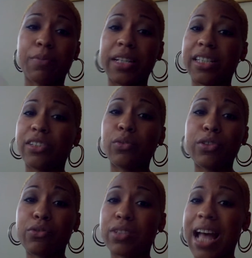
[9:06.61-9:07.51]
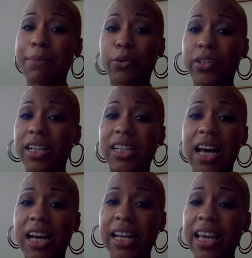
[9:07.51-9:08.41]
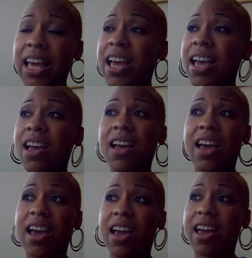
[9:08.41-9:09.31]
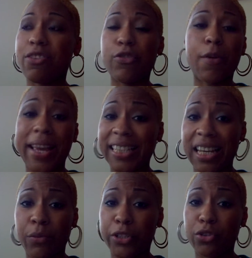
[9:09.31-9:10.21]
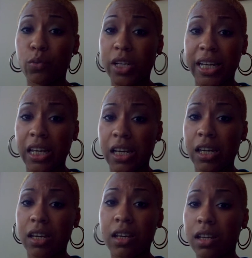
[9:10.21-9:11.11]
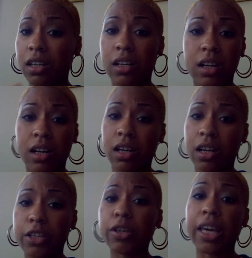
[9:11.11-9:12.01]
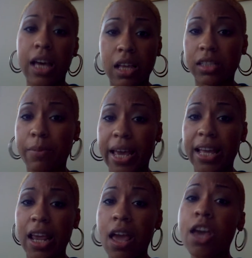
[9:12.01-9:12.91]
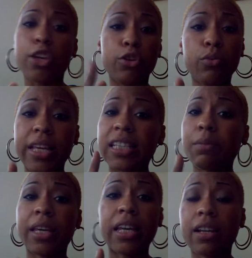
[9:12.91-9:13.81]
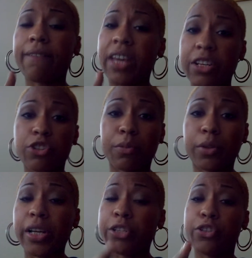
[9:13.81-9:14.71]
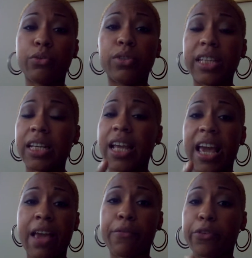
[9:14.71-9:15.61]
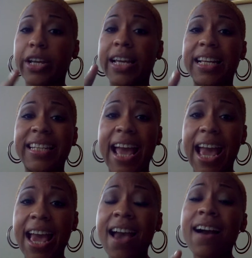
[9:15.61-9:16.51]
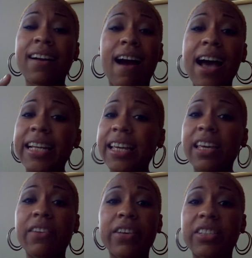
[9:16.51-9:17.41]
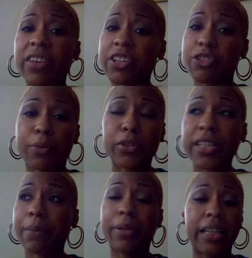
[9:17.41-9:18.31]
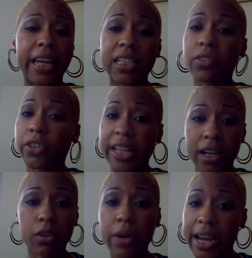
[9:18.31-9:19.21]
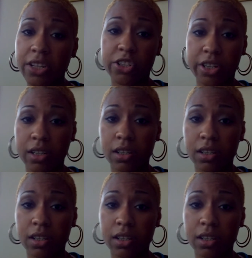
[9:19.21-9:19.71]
But as soon as you stop doing the colonic and you go back to eating what you want to eat, uh-uh you get constipated you need to be eating a vegetable and juicing every day god didn't give us vegetables and plants for decoration